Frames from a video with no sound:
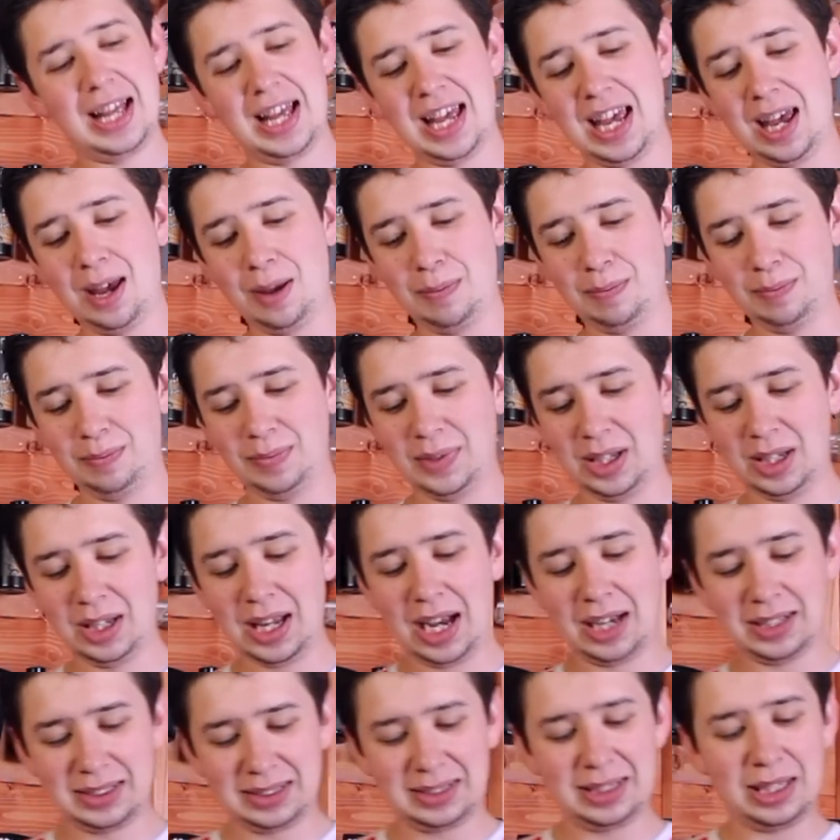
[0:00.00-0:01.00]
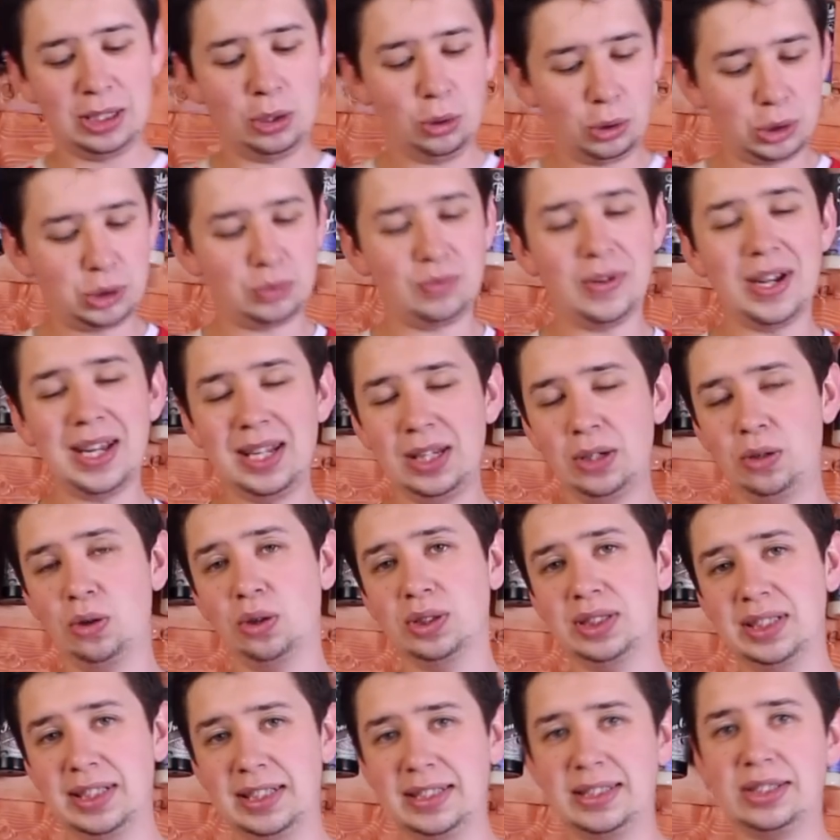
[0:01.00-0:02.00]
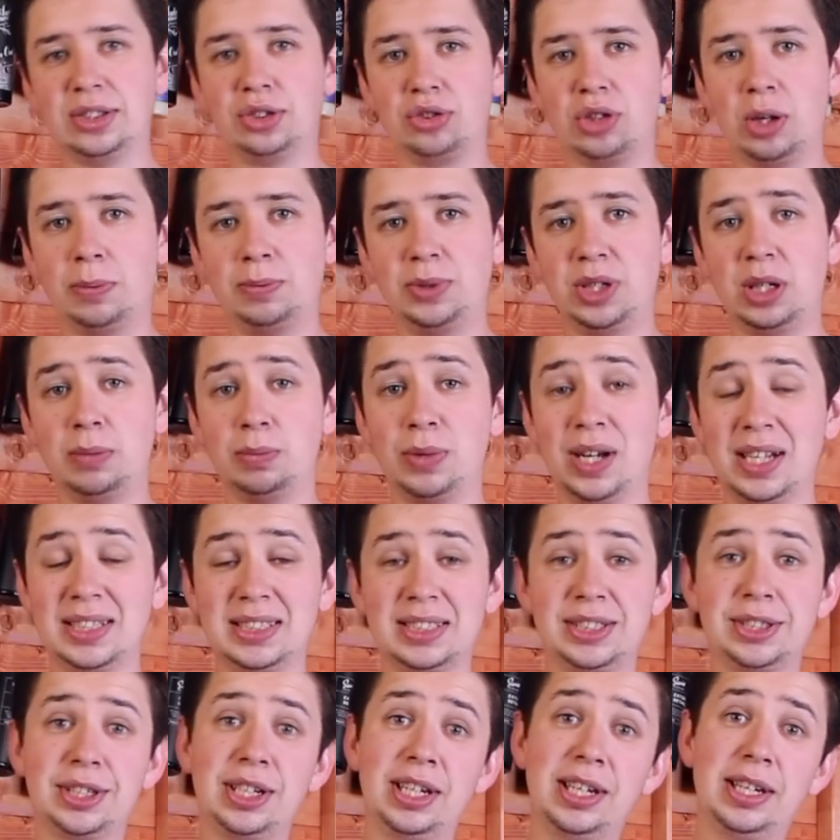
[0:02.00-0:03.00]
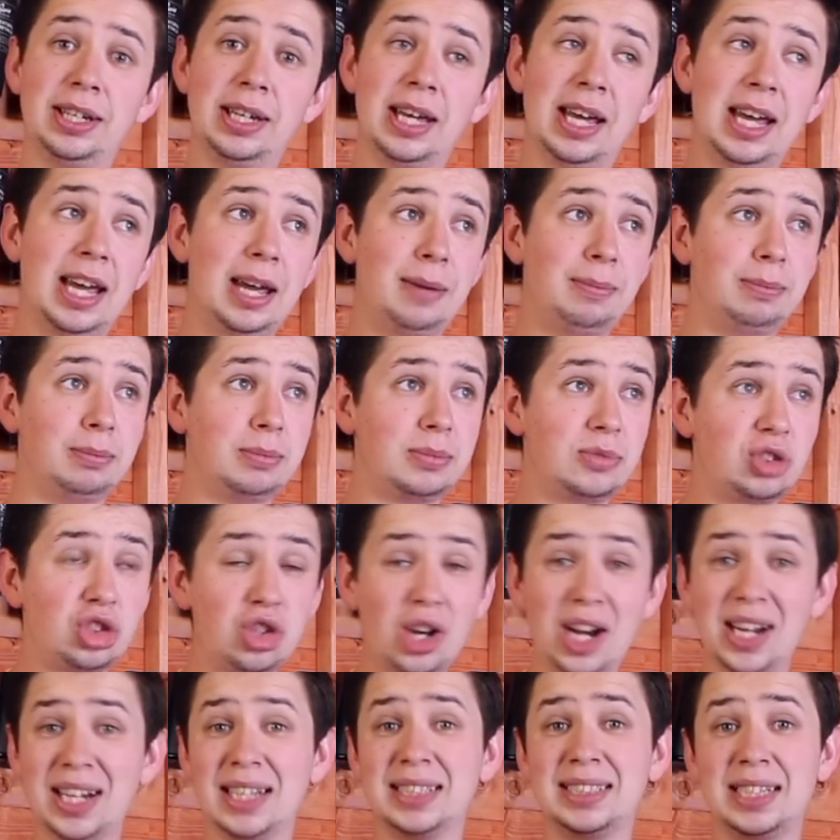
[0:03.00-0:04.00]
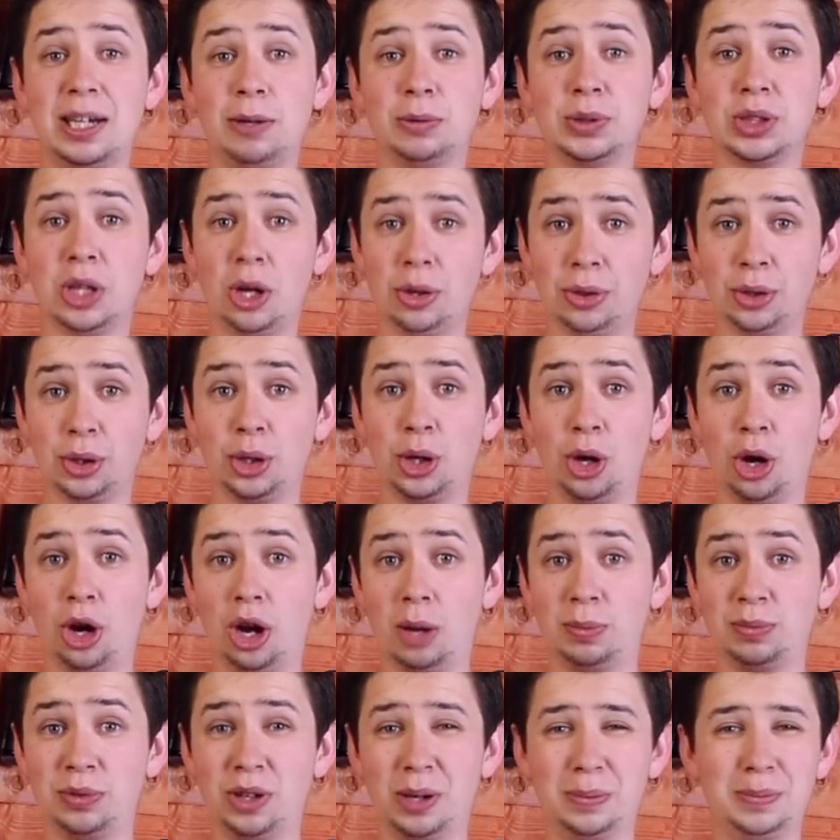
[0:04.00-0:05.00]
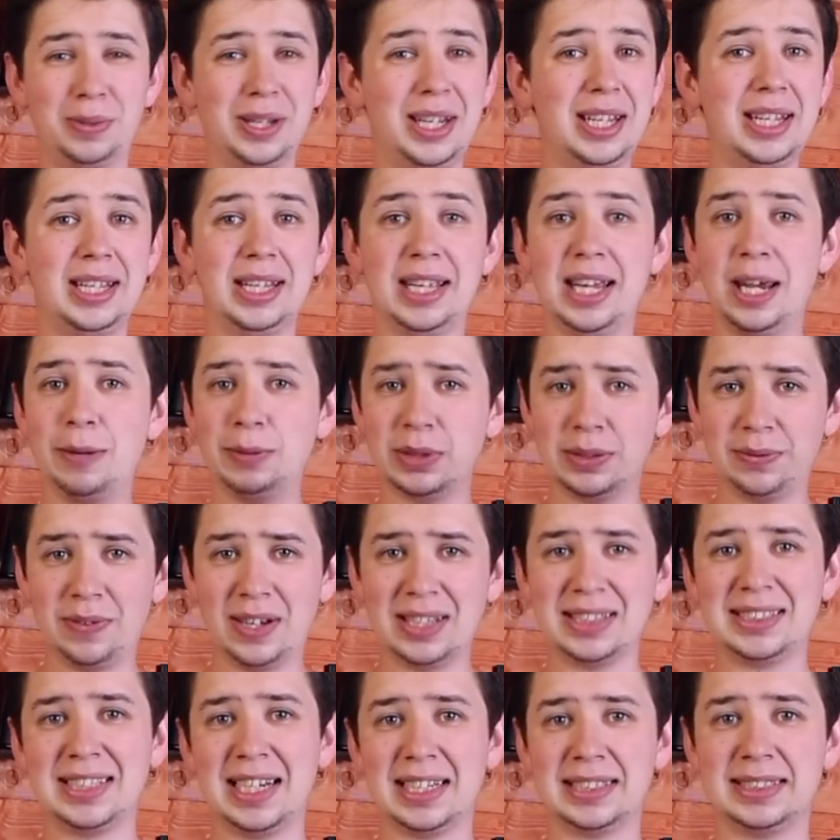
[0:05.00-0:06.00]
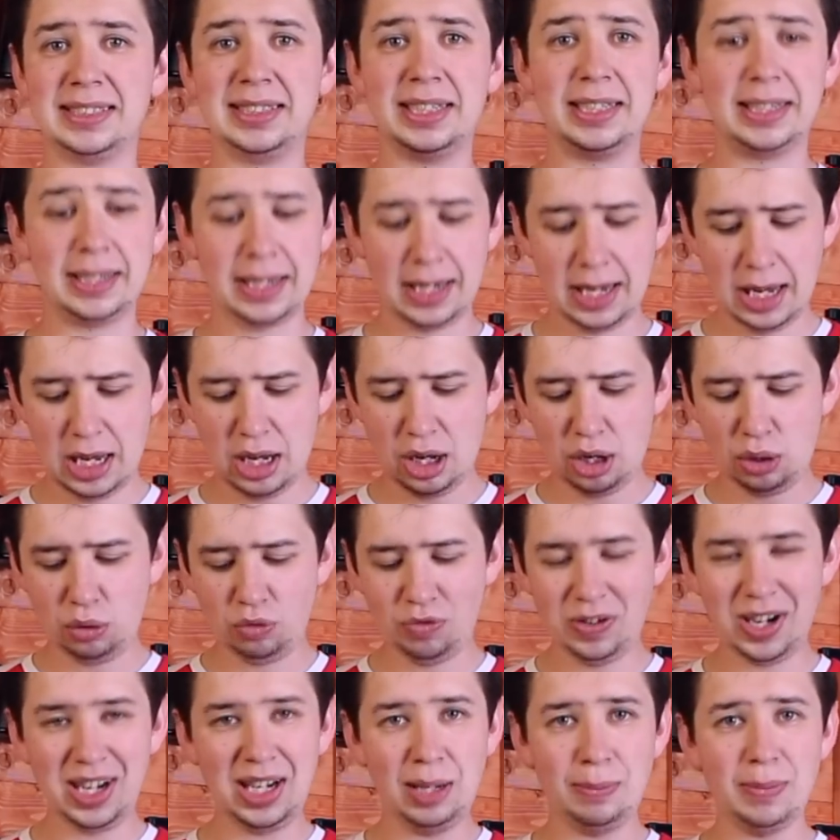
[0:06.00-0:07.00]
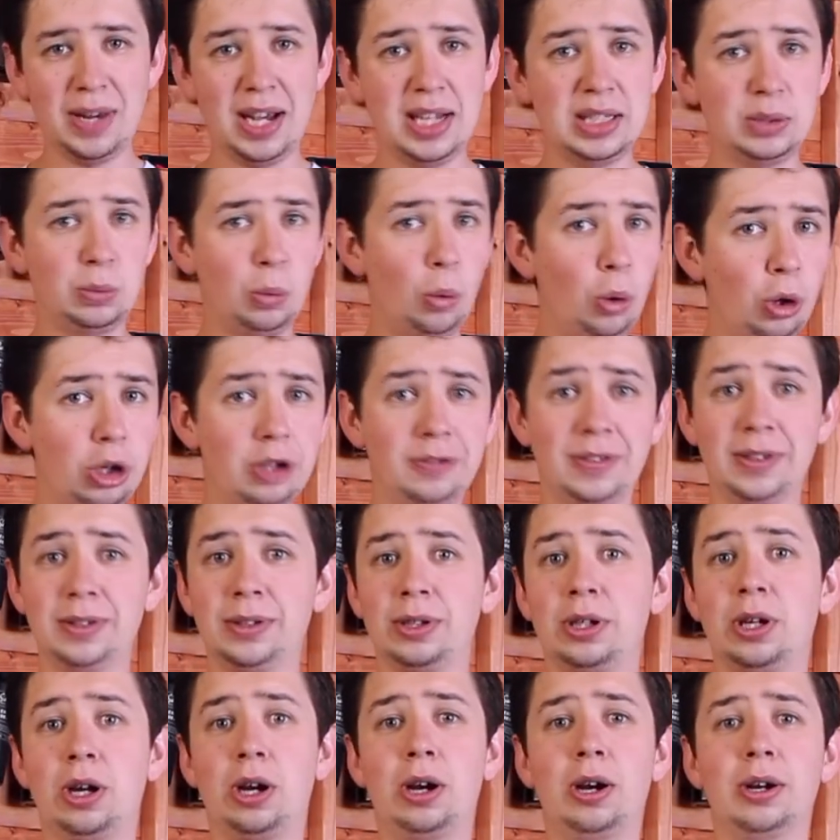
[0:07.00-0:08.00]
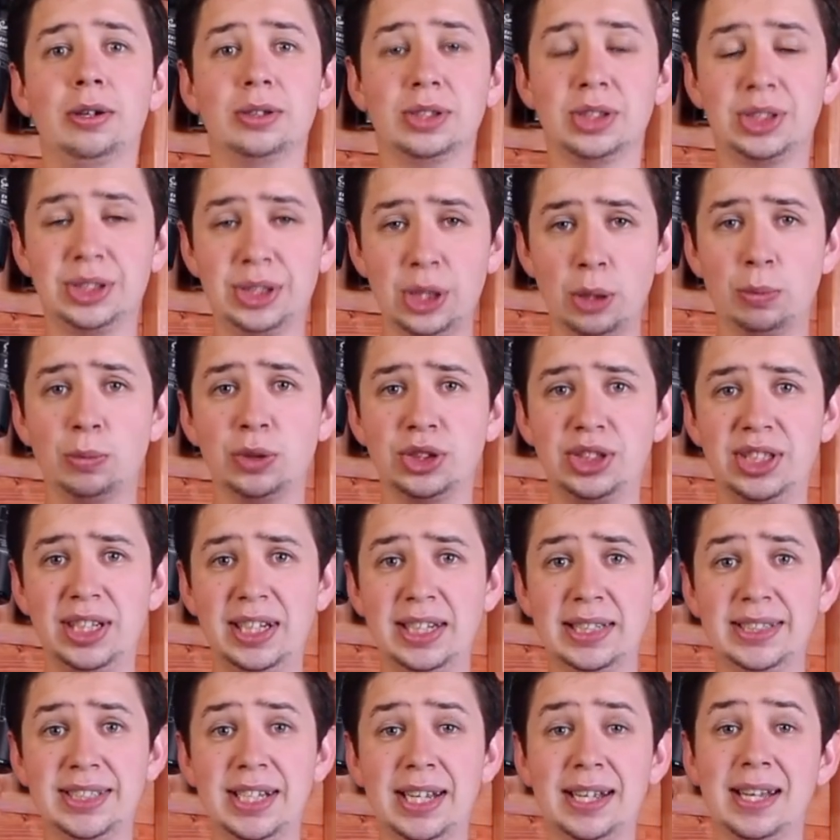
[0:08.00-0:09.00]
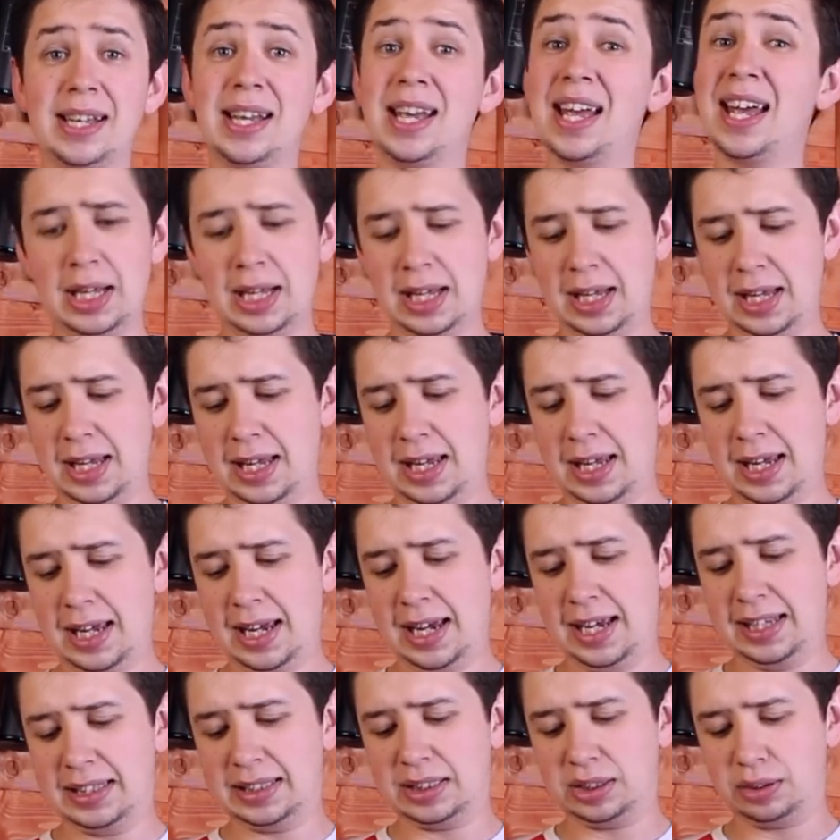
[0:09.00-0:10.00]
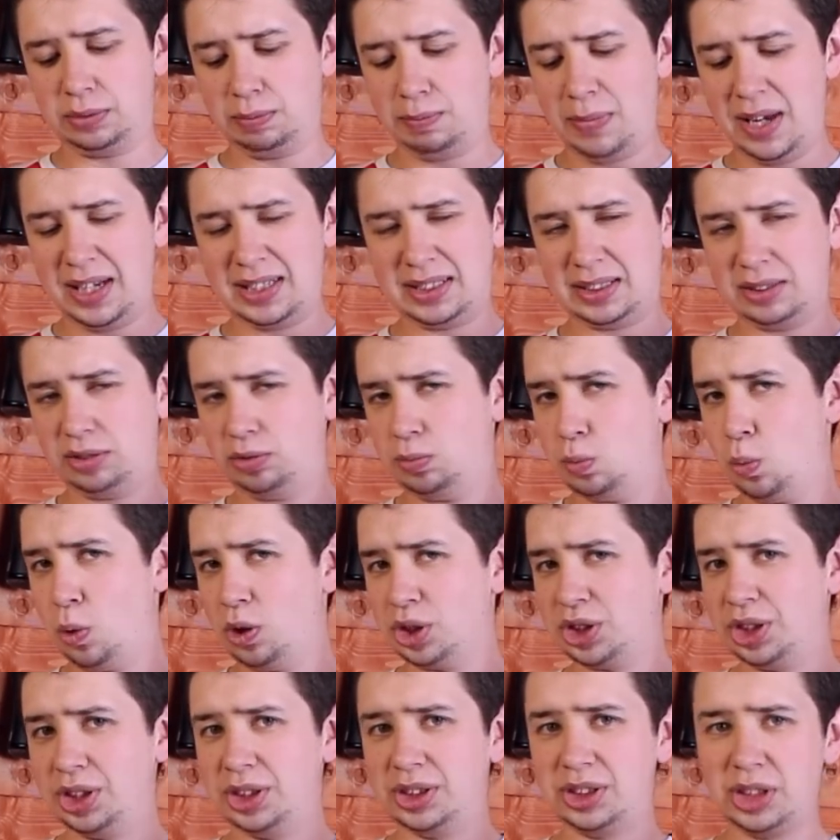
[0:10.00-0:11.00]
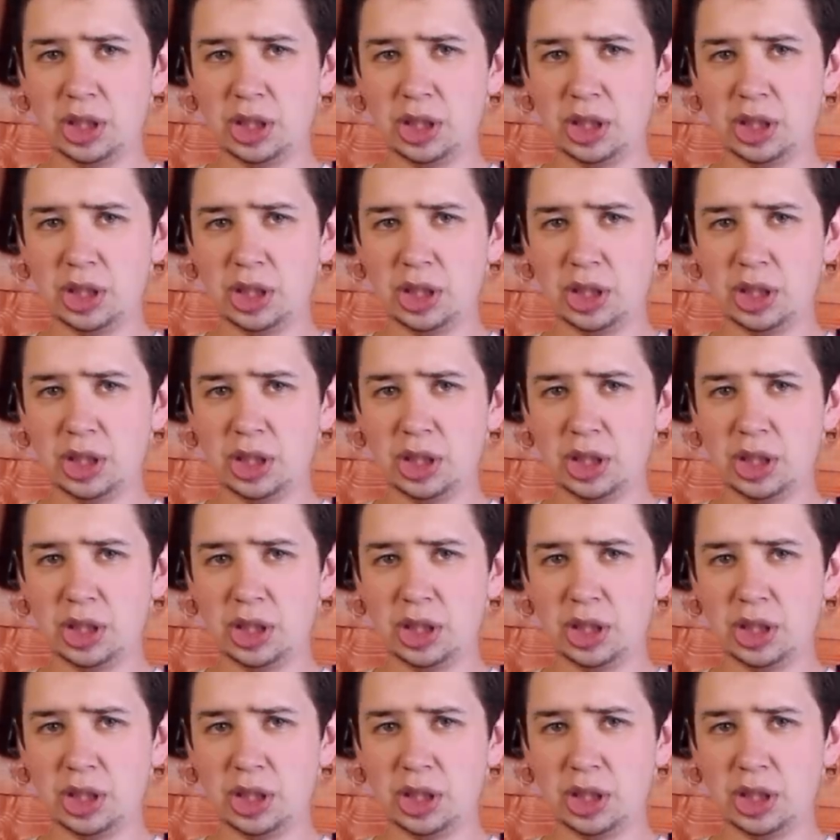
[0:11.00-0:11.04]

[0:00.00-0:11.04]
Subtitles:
It looks really good in the description, but actually trying it out on the car properly, it was fantastic. Really made walking around the car so much easier. It makes washing